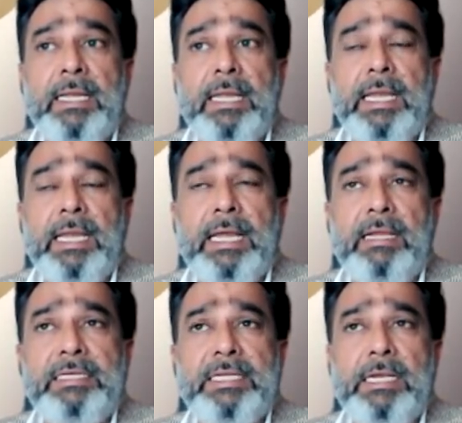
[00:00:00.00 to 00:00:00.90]
And I
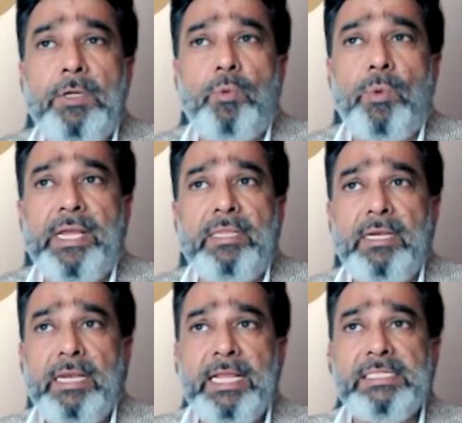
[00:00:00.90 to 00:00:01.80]
tell you where the
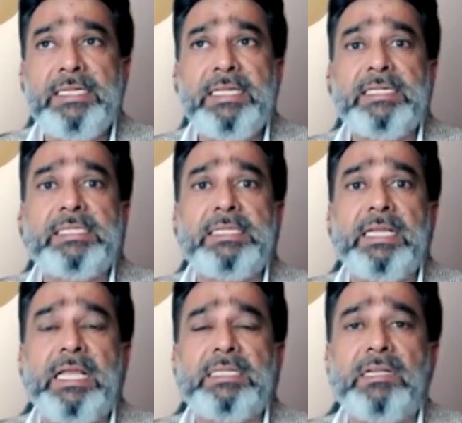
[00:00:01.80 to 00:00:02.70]
laziness
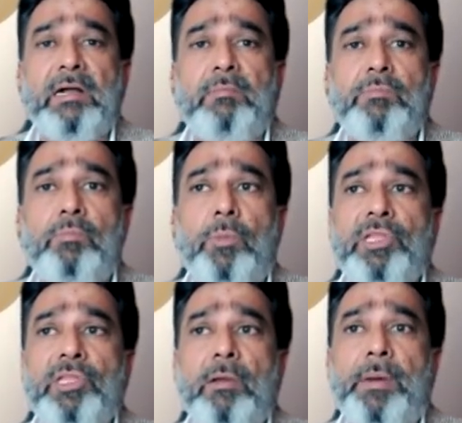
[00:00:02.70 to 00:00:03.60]
has come, both
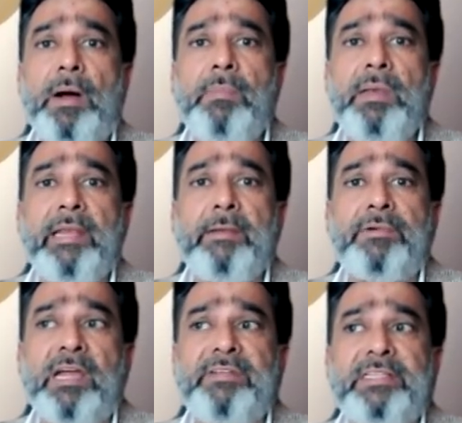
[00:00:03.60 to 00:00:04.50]
in the public and
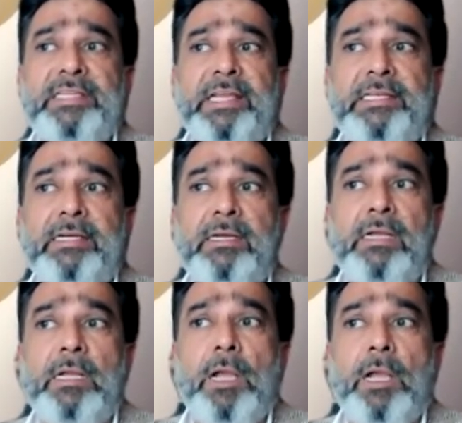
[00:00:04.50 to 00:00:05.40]
private sector.
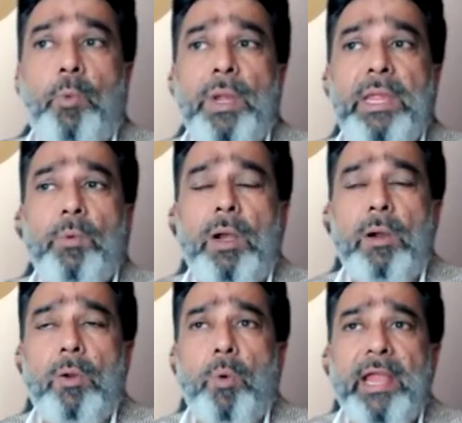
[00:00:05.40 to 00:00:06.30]
We
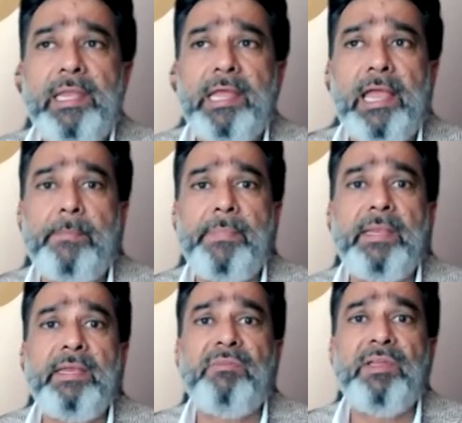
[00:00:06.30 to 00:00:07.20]
were quite
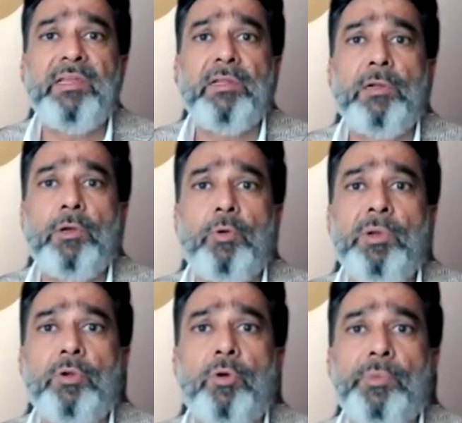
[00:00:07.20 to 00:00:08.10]
happy living in a
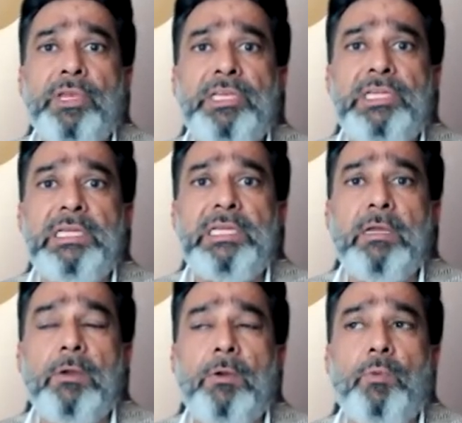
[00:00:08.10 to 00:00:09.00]
global community
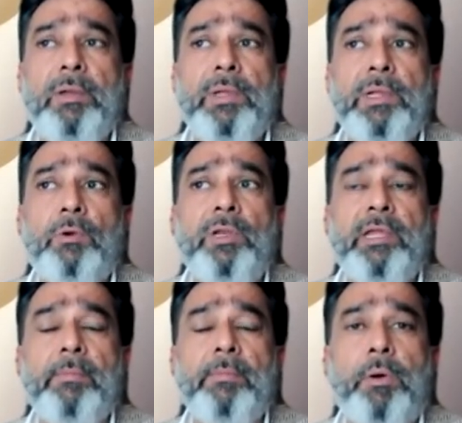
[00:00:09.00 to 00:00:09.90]
where we could
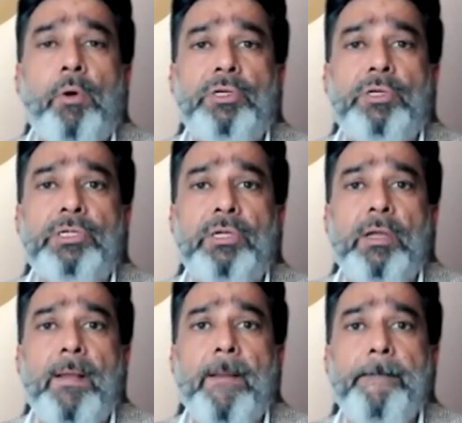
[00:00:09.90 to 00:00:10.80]
import
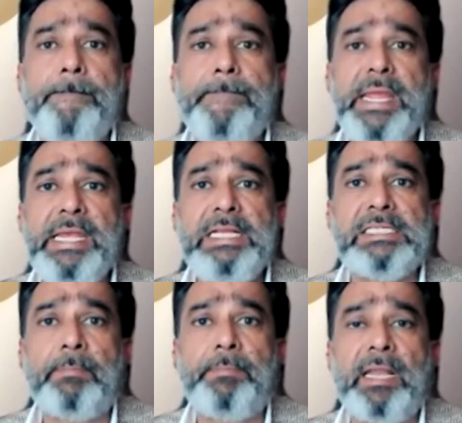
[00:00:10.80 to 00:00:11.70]
many
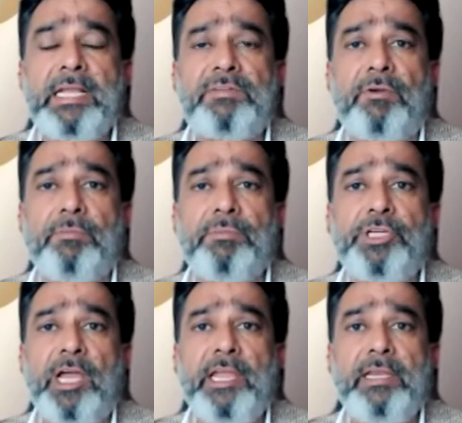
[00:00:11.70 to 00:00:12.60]
supplies from
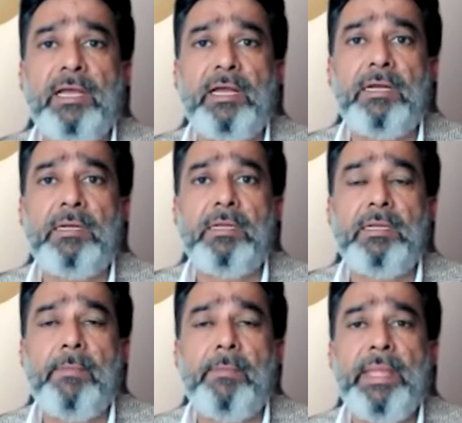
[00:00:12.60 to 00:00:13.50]
China,
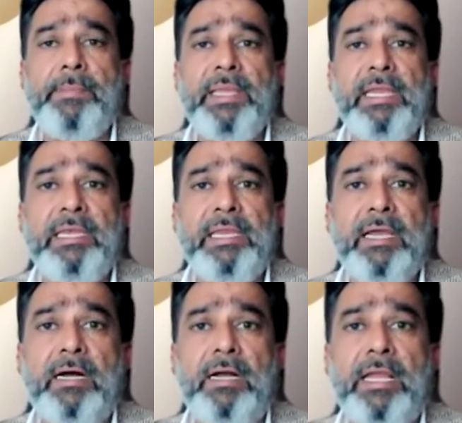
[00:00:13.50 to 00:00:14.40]
maybe
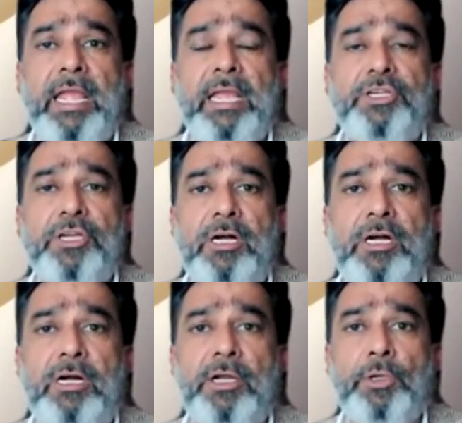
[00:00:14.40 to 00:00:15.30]
India,
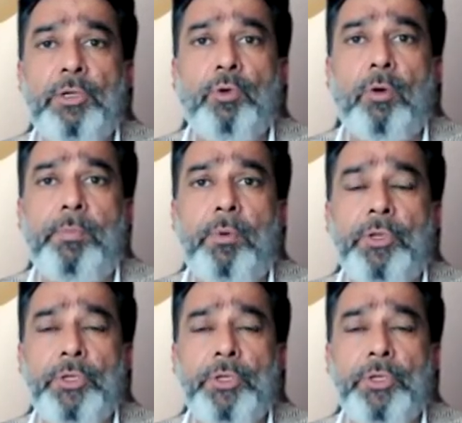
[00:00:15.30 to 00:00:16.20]
Asia, Europe, or
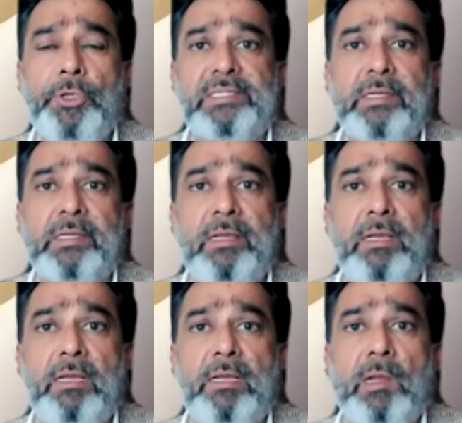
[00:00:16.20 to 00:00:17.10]
US.
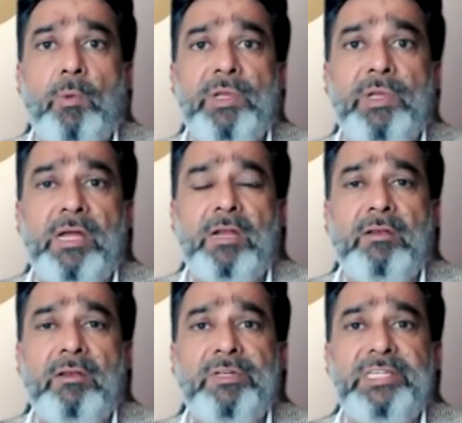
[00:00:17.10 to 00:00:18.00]
We
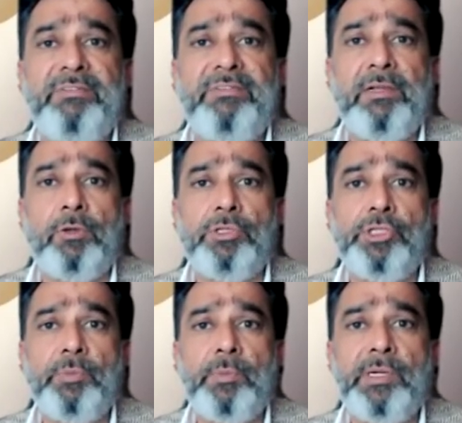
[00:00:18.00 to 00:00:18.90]
started receiving
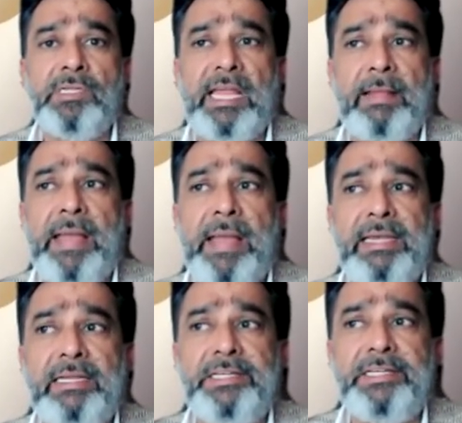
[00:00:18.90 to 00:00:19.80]
consumables like
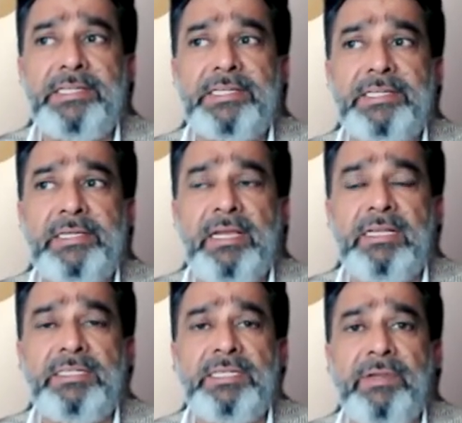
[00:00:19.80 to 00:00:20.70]
bandages,
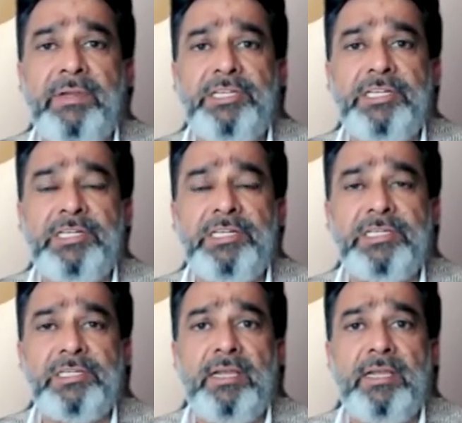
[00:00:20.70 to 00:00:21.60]

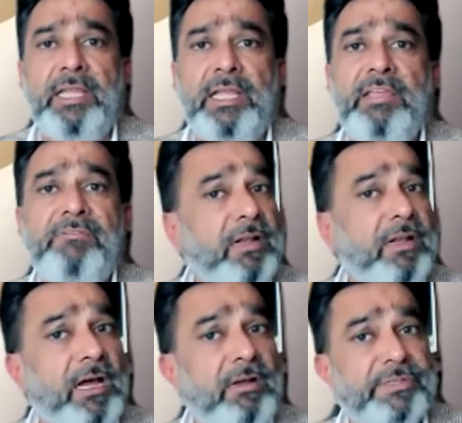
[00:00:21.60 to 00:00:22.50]
syringes, even
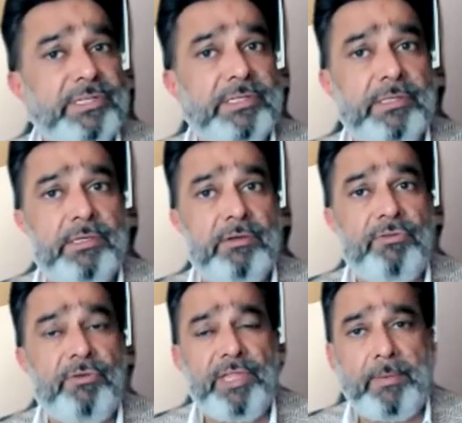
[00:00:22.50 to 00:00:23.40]
gloves
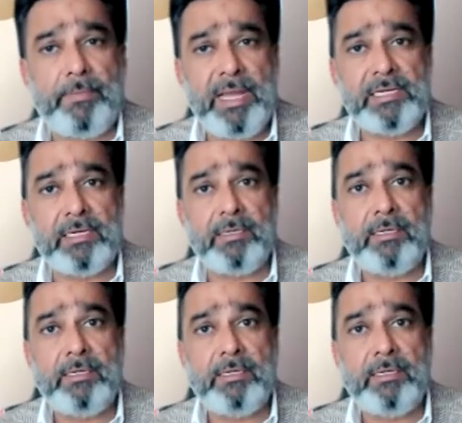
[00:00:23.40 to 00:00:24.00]
for that matter.